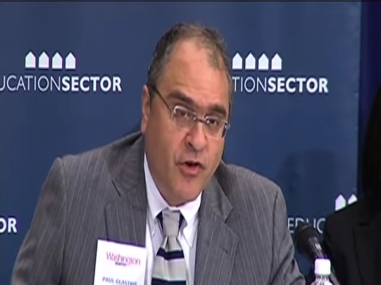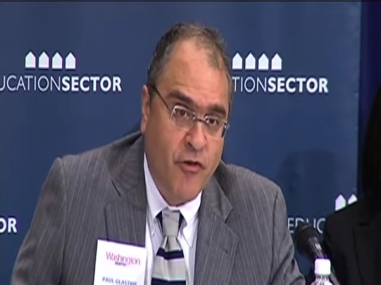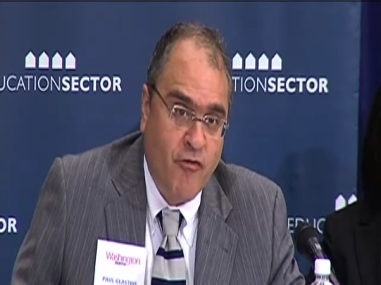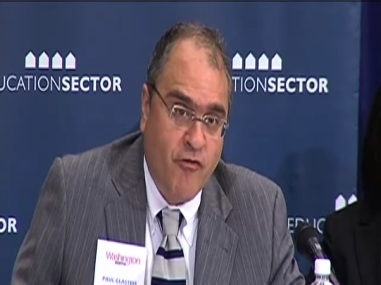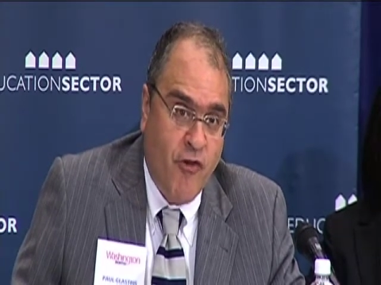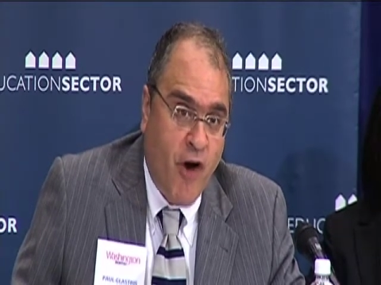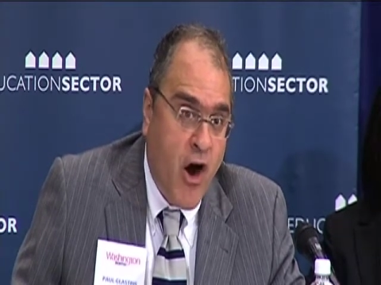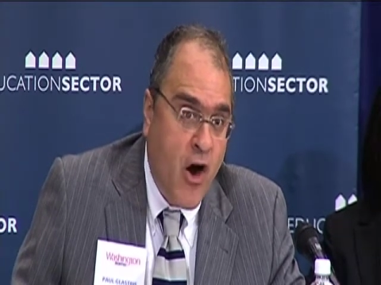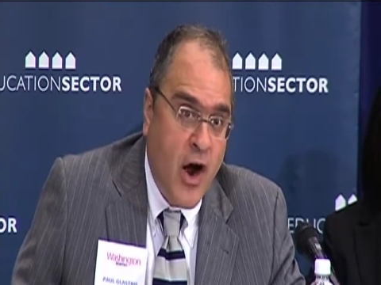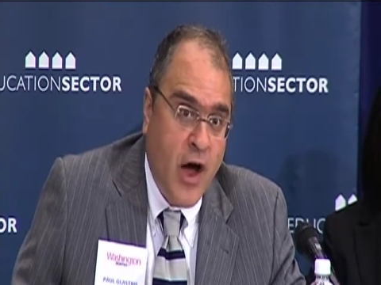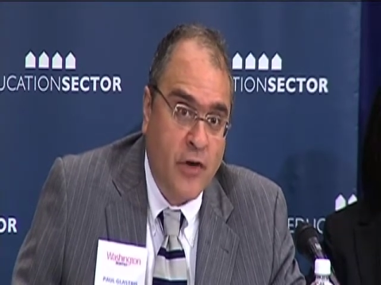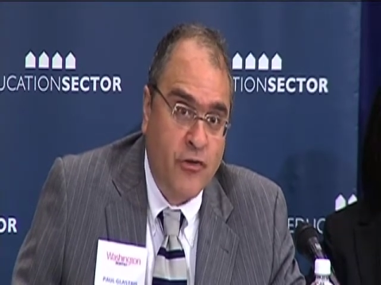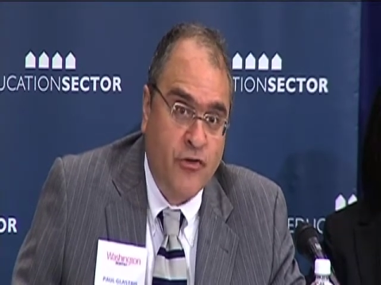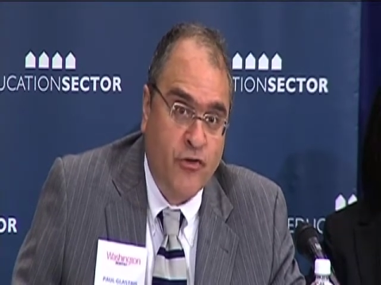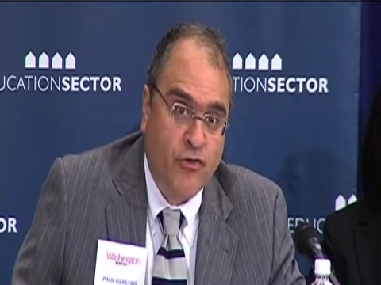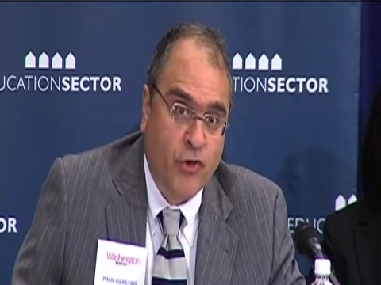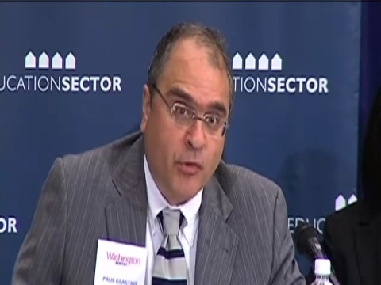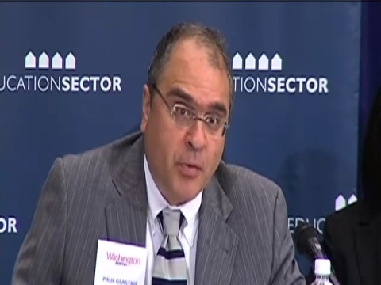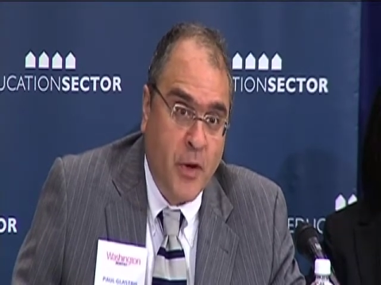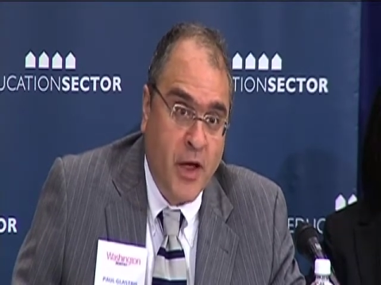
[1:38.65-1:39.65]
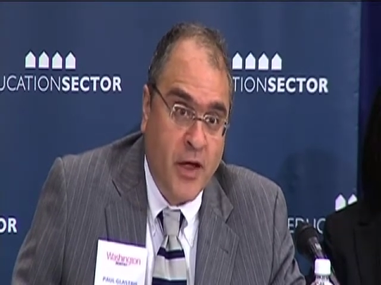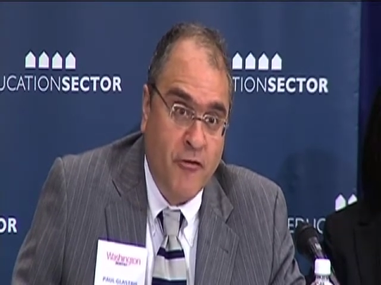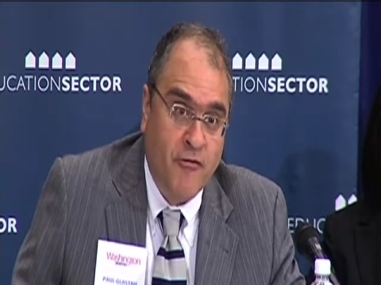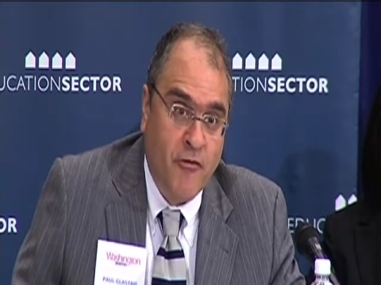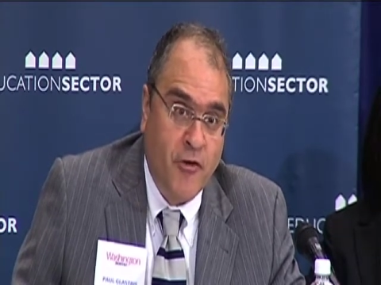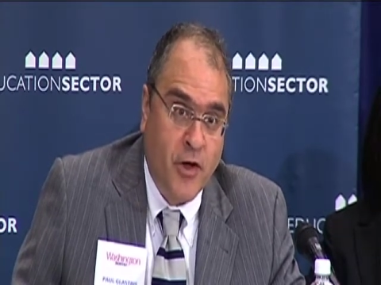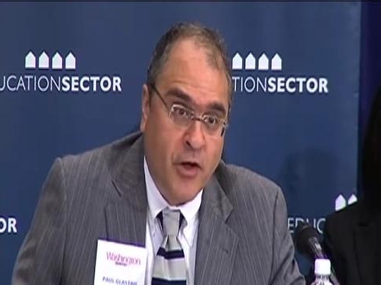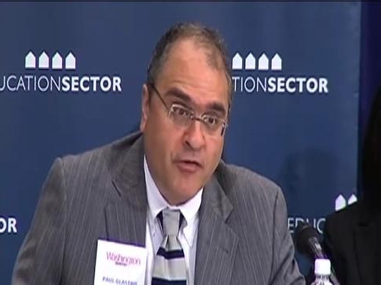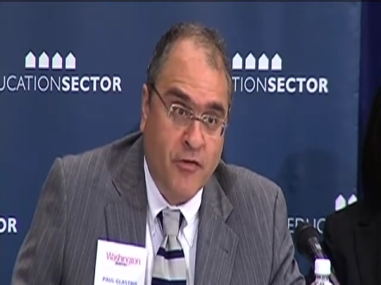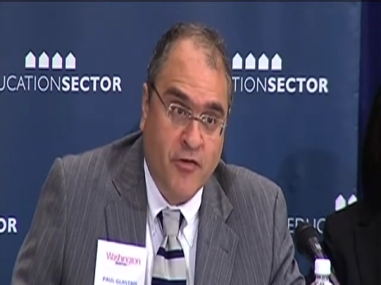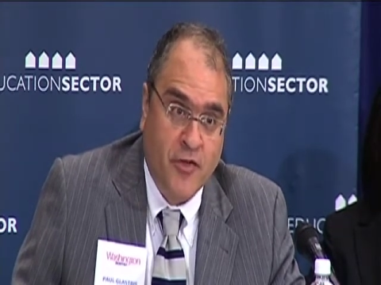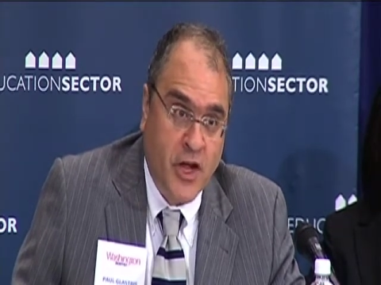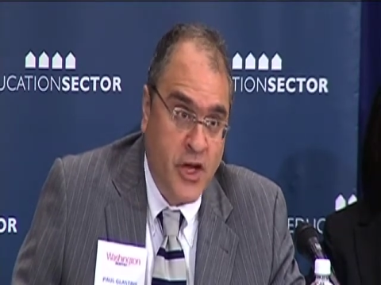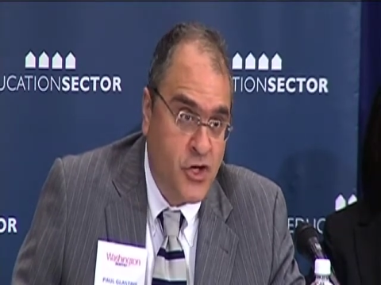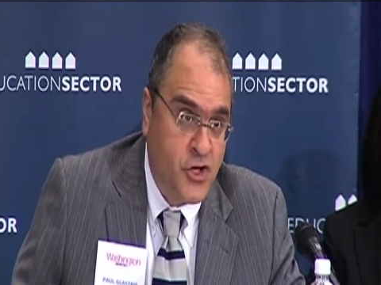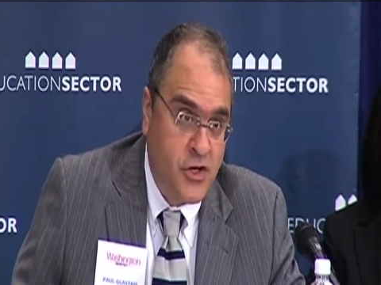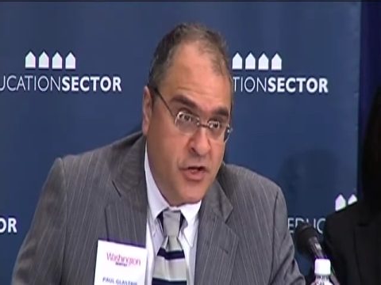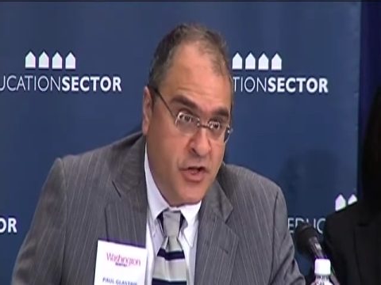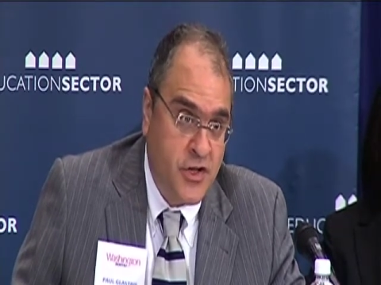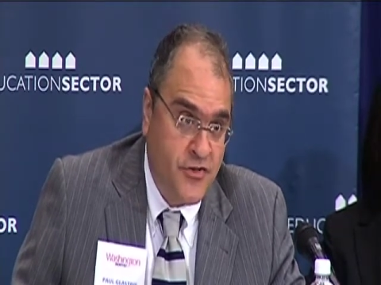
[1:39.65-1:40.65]
far outstripping in,
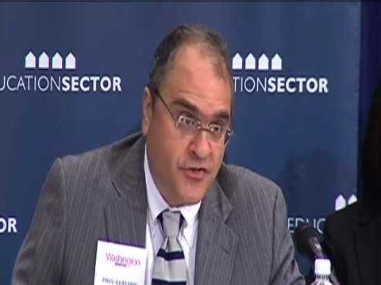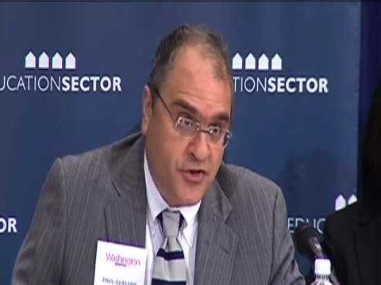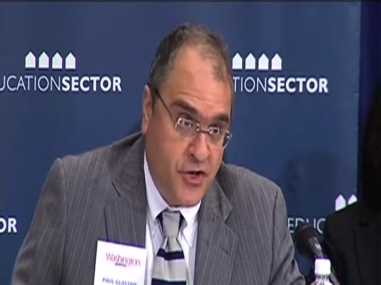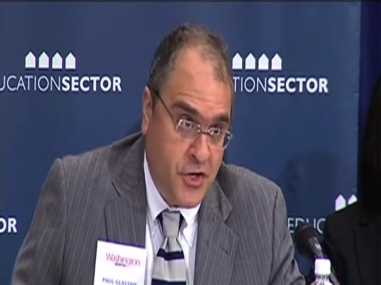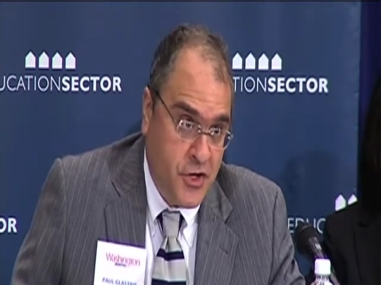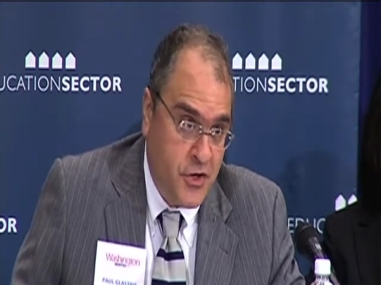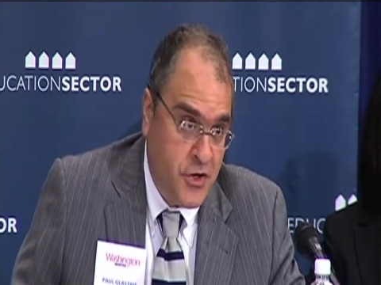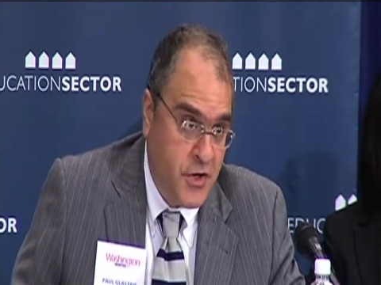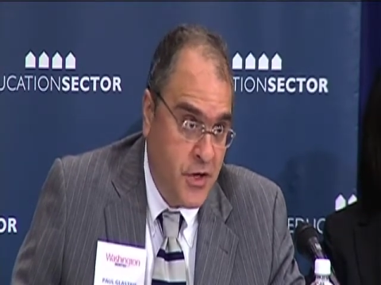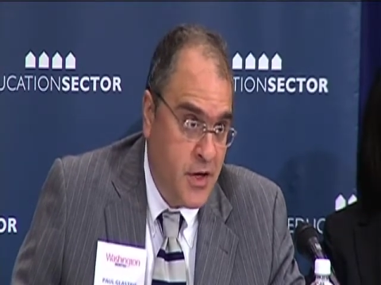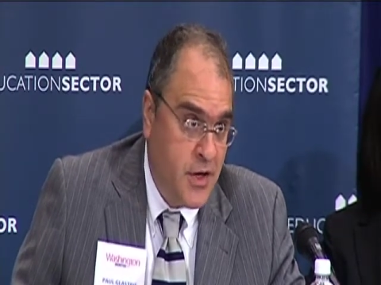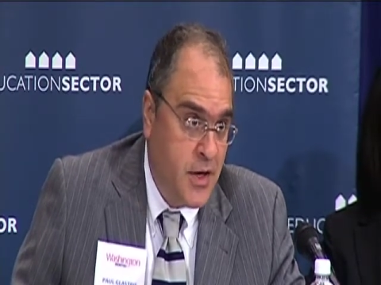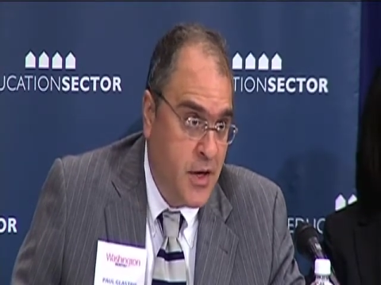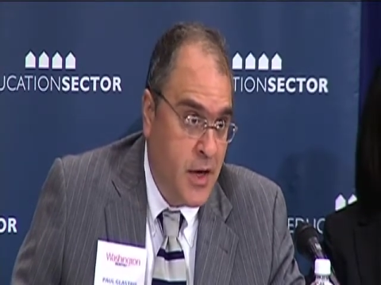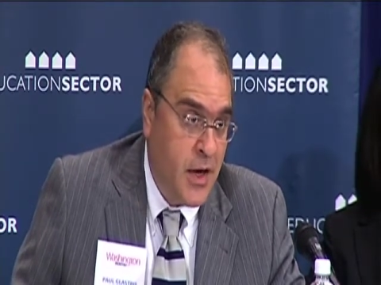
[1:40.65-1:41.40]
inflation this year,